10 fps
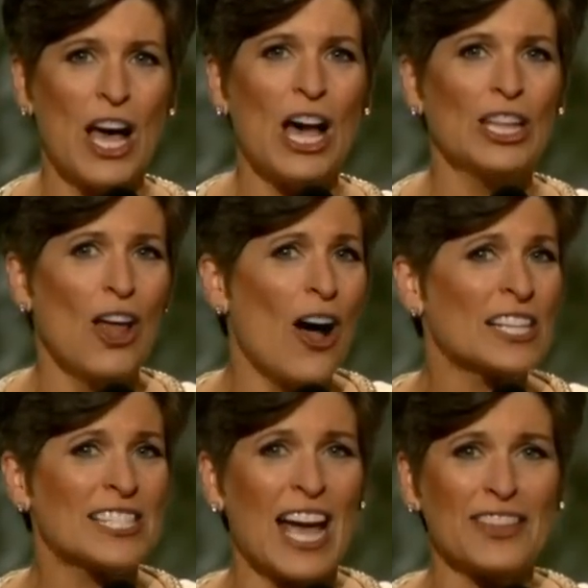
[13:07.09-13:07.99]

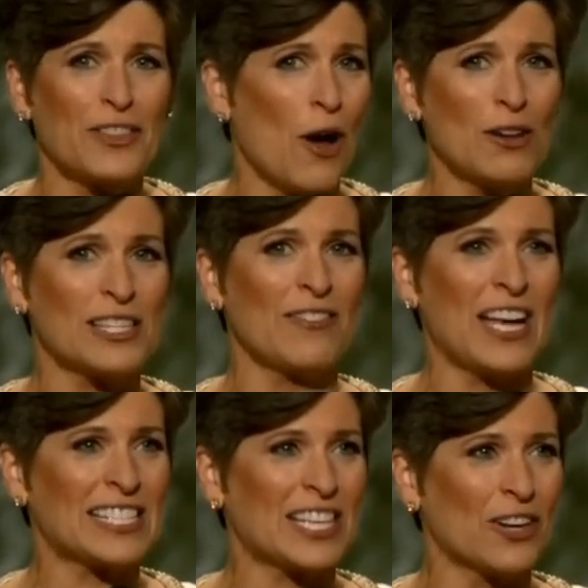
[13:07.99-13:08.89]
alongside those of
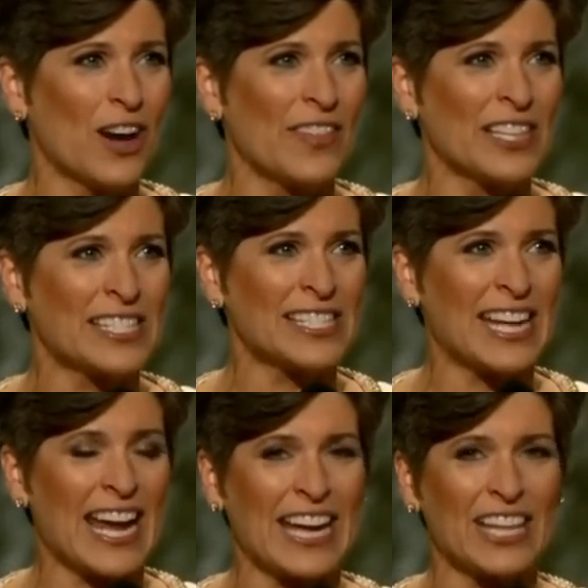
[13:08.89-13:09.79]
us here on the
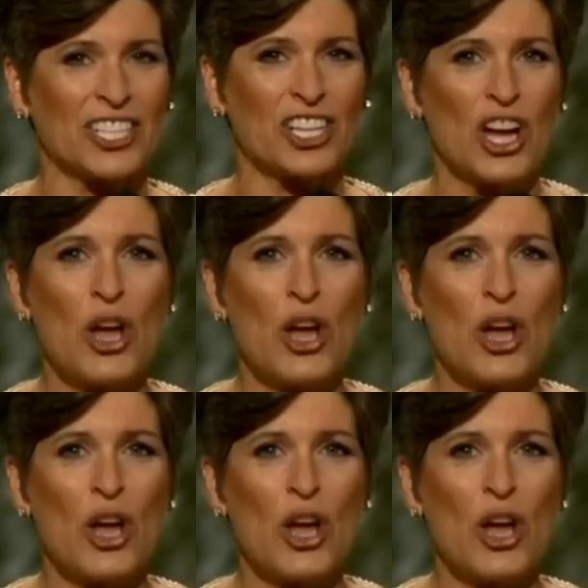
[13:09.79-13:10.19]
stage